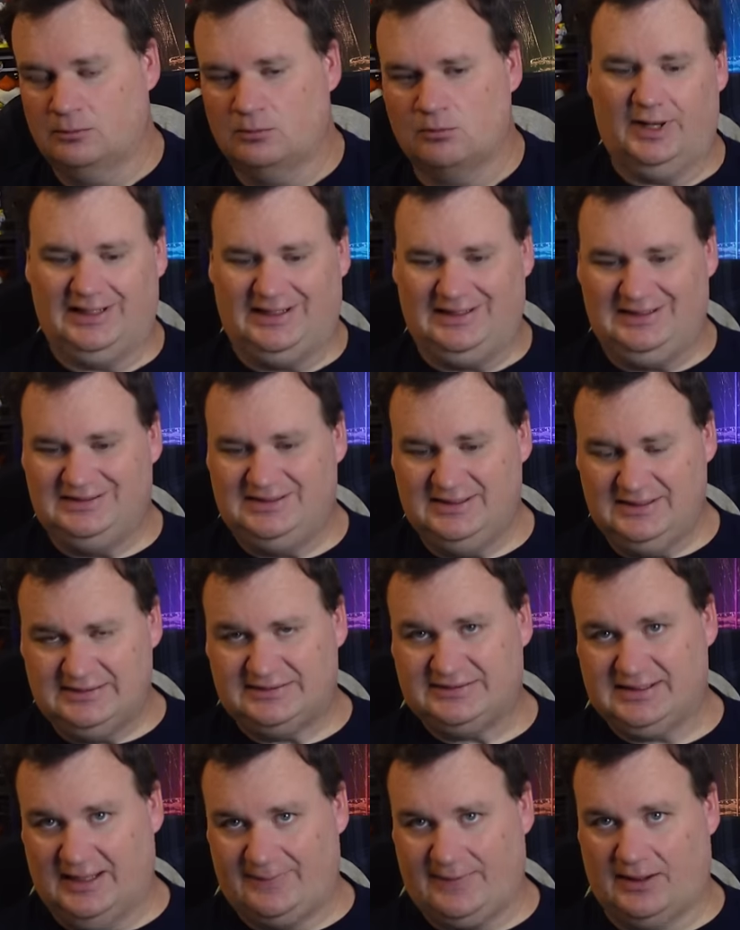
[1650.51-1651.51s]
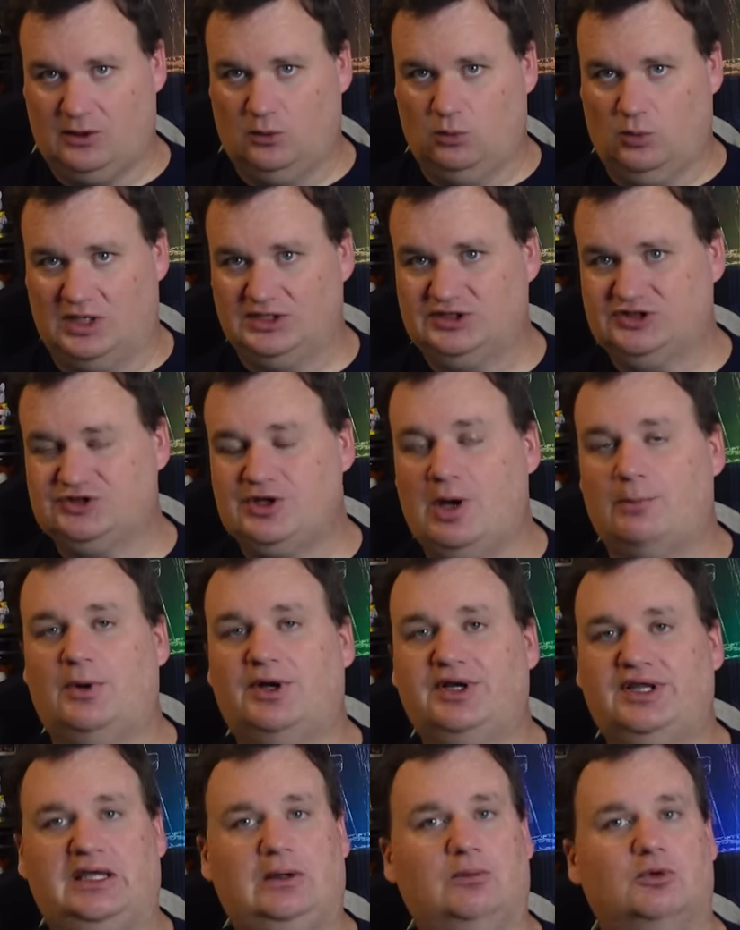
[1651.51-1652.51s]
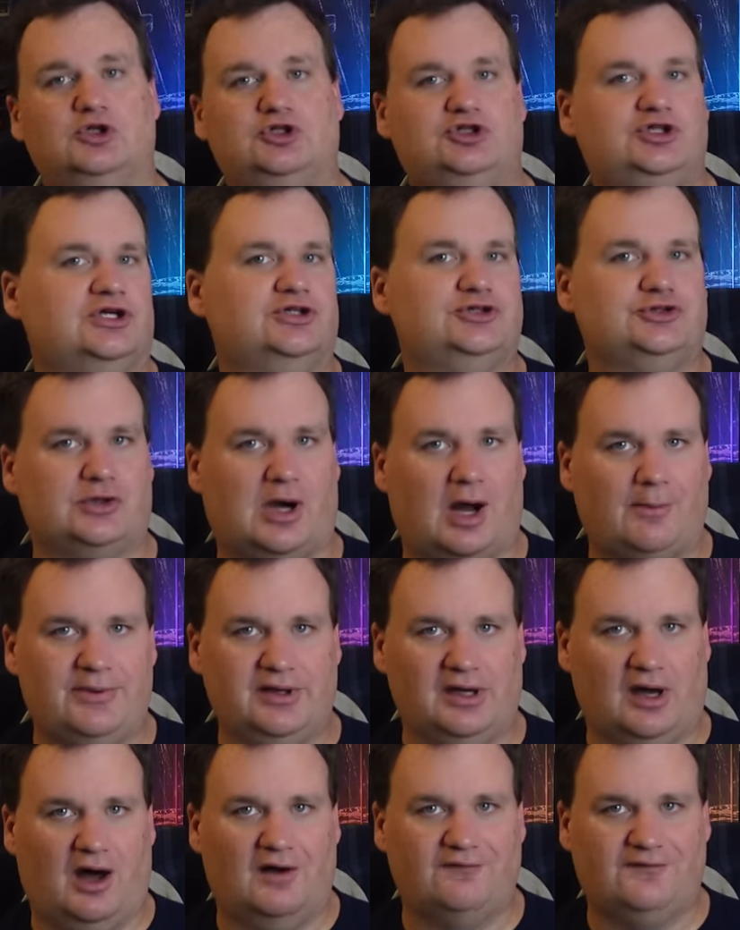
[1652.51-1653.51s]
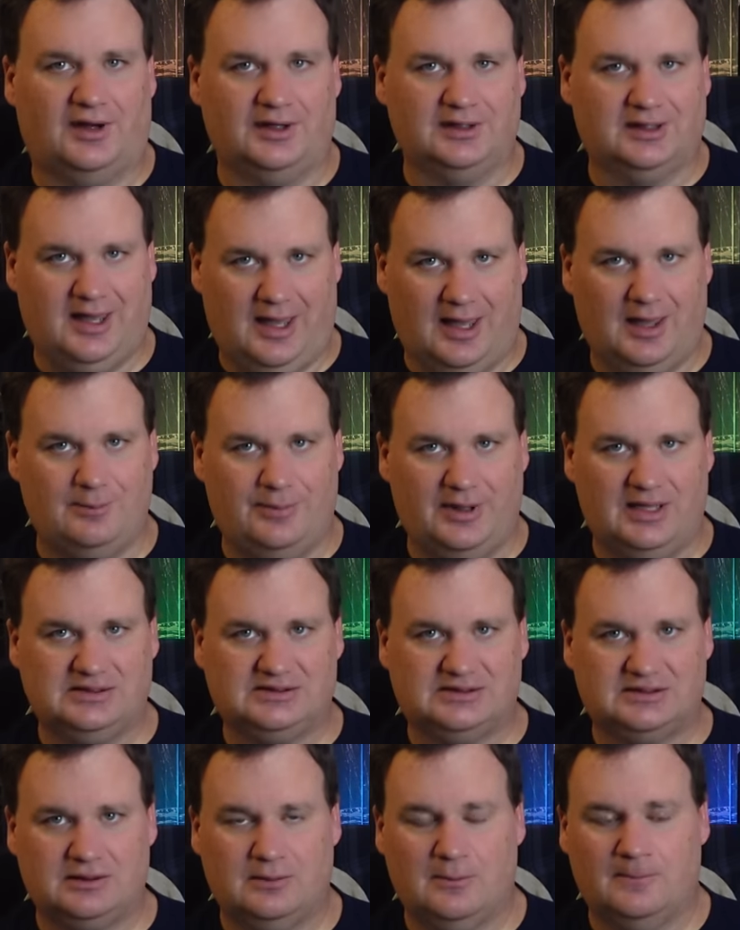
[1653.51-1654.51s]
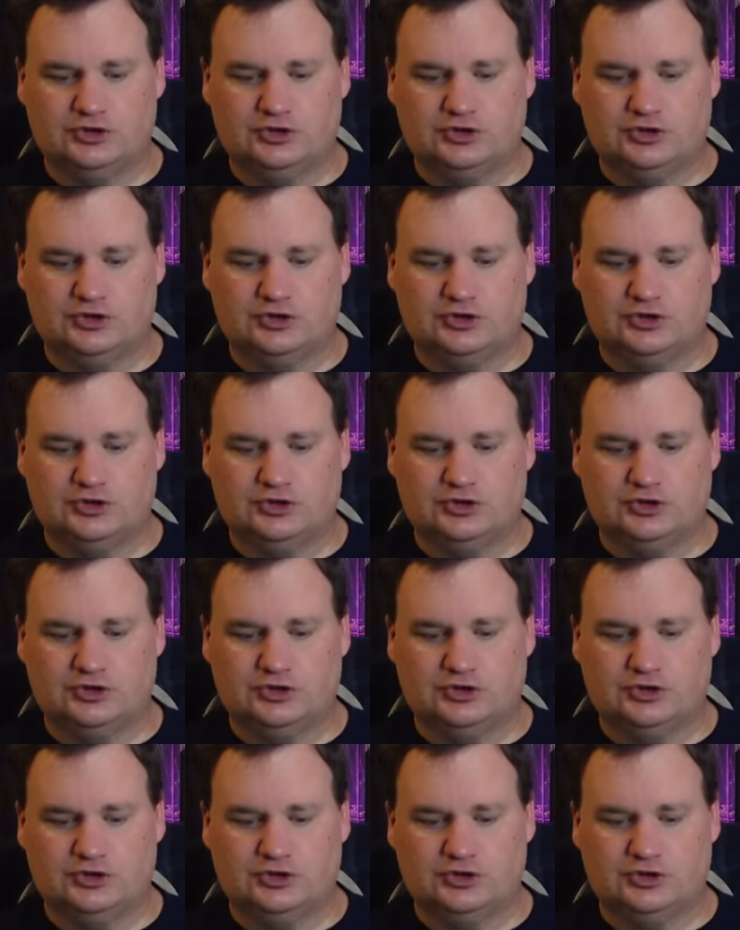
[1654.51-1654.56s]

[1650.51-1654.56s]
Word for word: But he did say that it was someone he was just dropping off on campus.